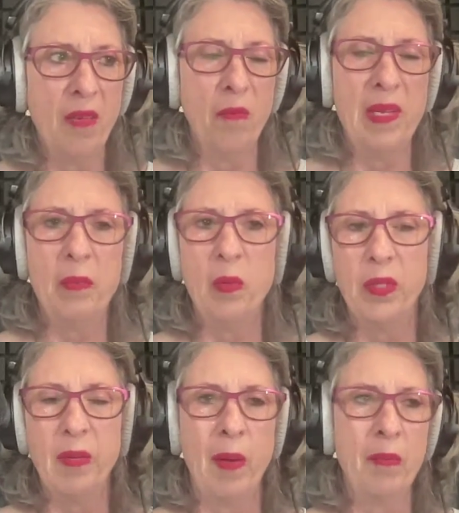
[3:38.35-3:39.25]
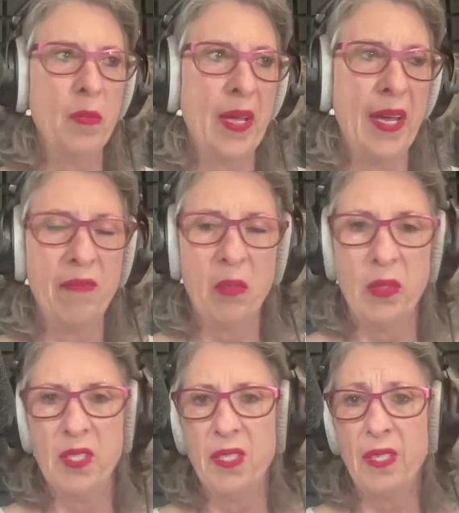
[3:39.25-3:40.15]
And people would come up to me
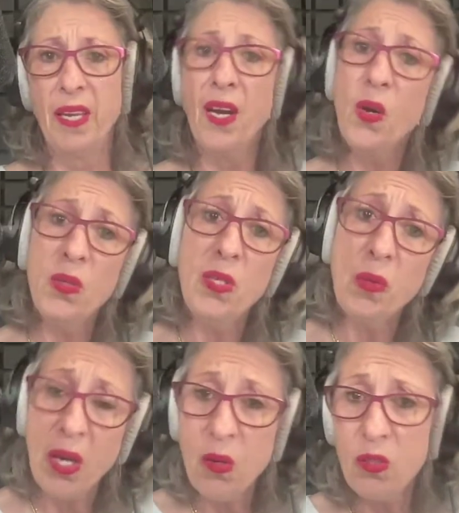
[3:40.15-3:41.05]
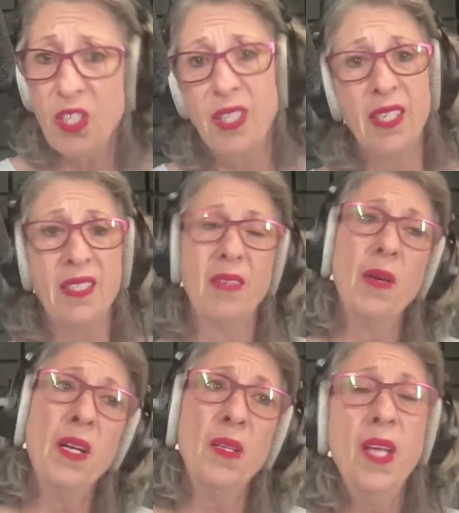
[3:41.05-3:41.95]
afterwards and say, oh, do you coach? And I'd say,
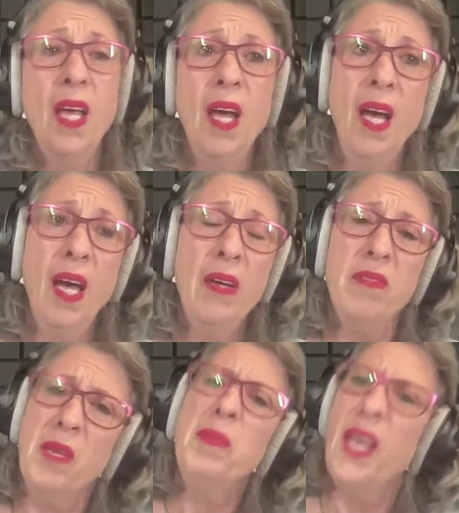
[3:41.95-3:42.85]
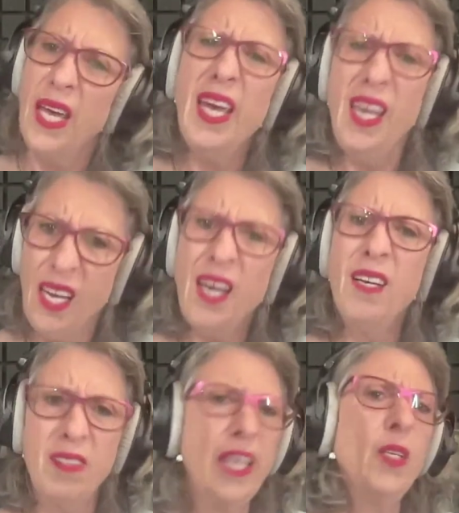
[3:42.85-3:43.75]
well, someday
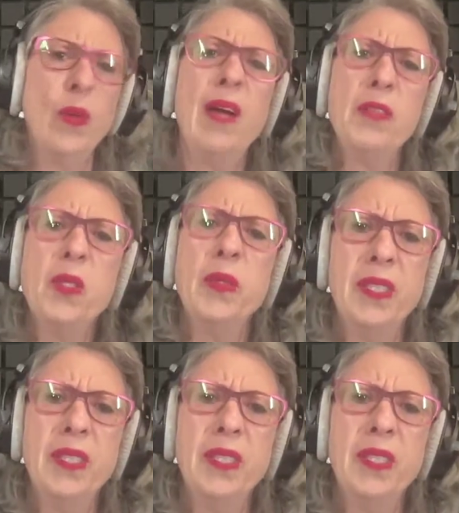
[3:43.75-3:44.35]
I'll get around to